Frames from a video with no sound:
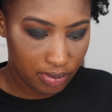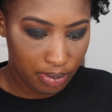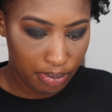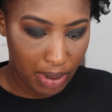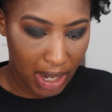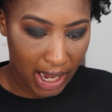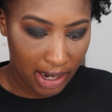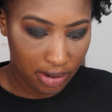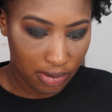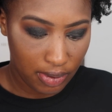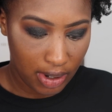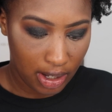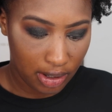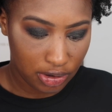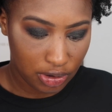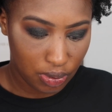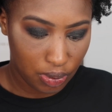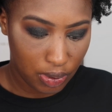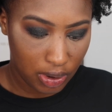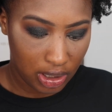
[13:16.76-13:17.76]

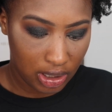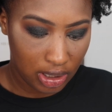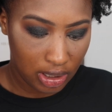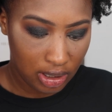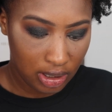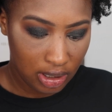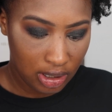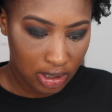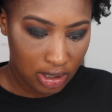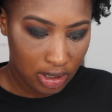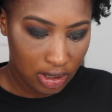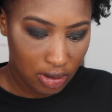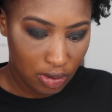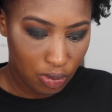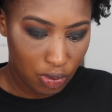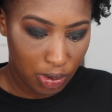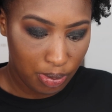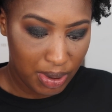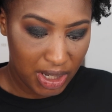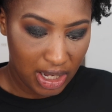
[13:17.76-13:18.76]
backgrounds would
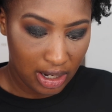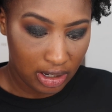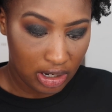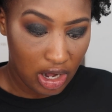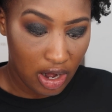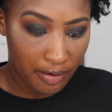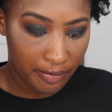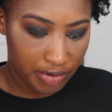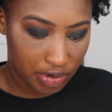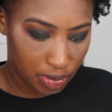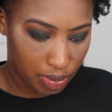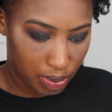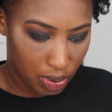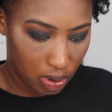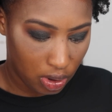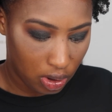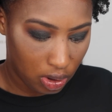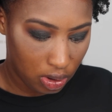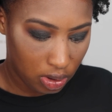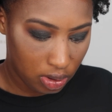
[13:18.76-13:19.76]
be
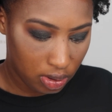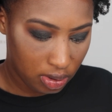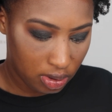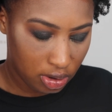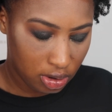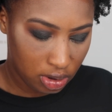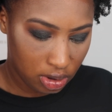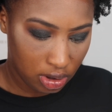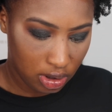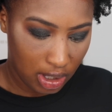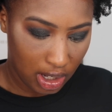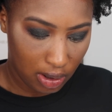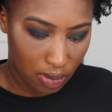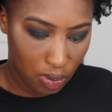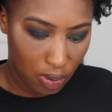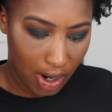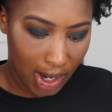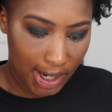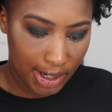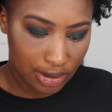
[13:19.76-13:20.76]
uncomfortable. Like,
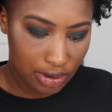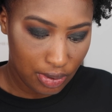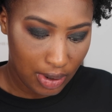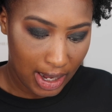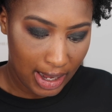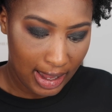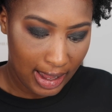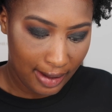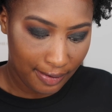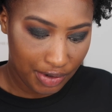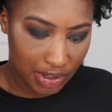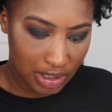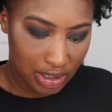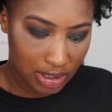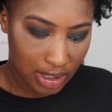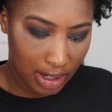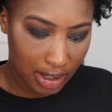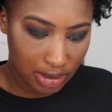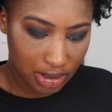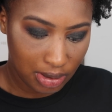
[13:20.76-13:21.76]
why do I have to
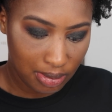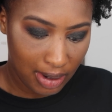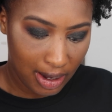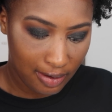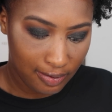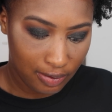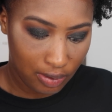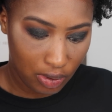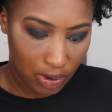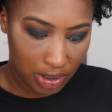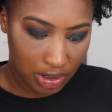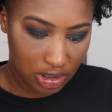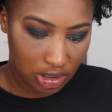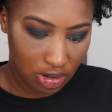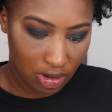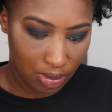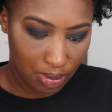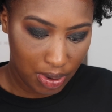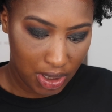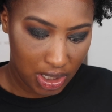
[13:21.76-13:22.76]
silence my voice
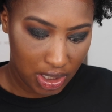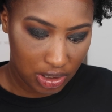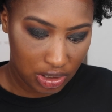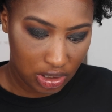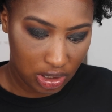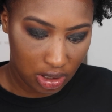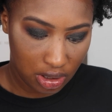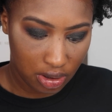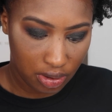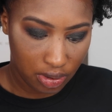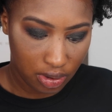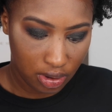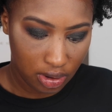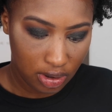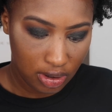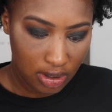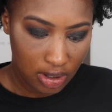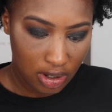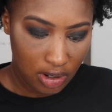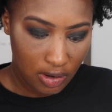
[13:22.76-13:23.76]
to appease you?
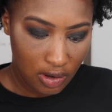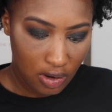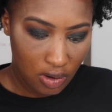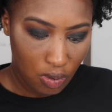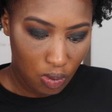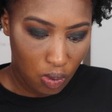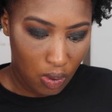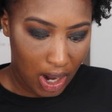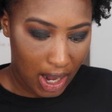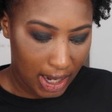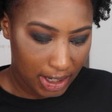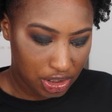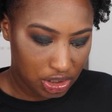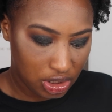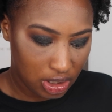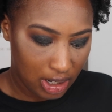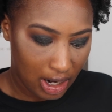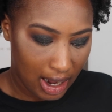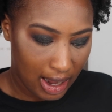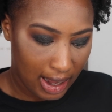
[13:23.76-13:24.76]
Why
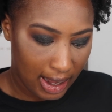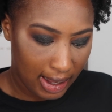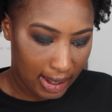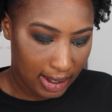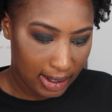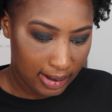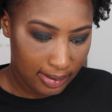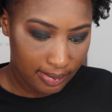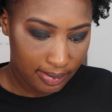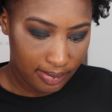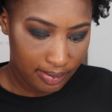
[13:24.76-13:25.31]
should I